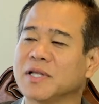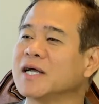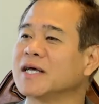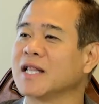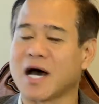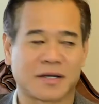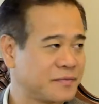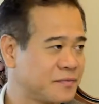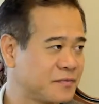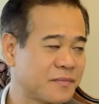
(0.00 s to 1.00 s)
learn a lot
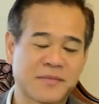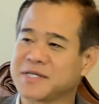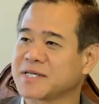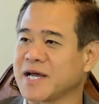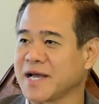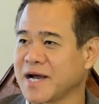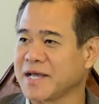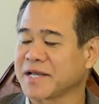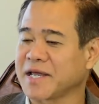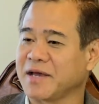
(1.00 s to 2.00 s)
from this guy. I
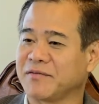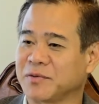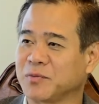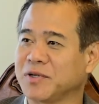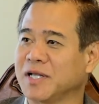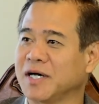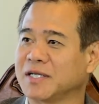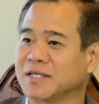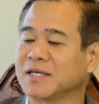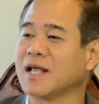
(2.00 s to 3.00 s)
and Kevin, we
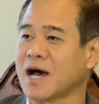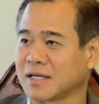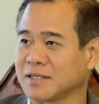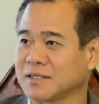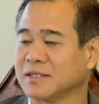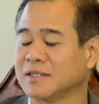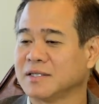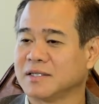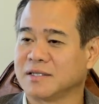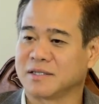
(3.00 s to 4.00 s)
learn a lot
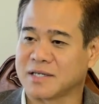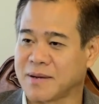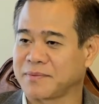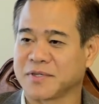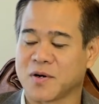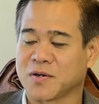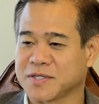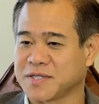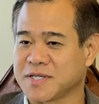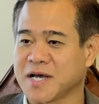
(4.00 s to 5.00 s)
after all
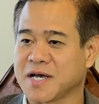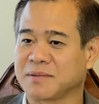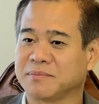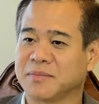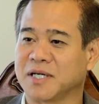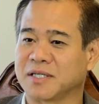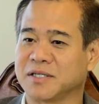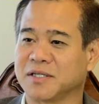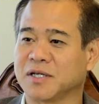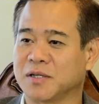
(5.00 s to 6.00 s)
this done. But
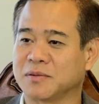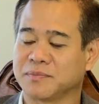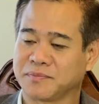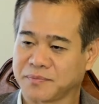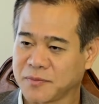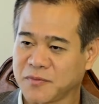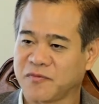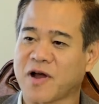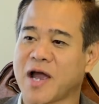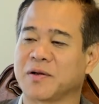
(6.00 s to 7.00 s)

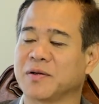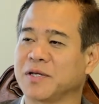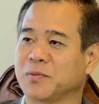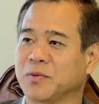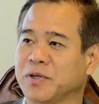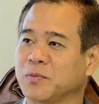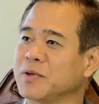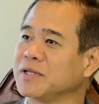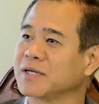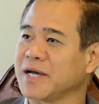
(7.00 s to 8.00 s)
finally we
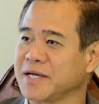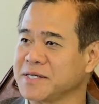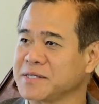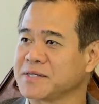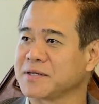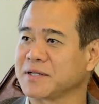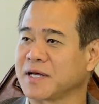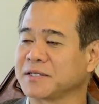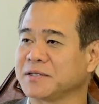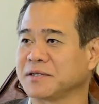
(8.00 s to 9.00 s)
win the case, so
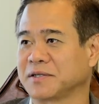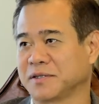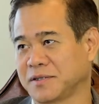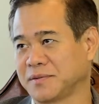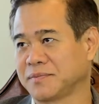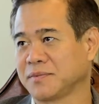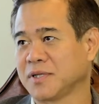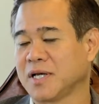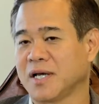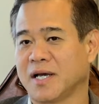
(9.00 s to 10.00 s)
that's really good.
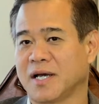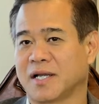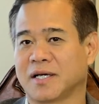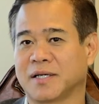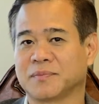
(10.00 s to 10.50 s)
And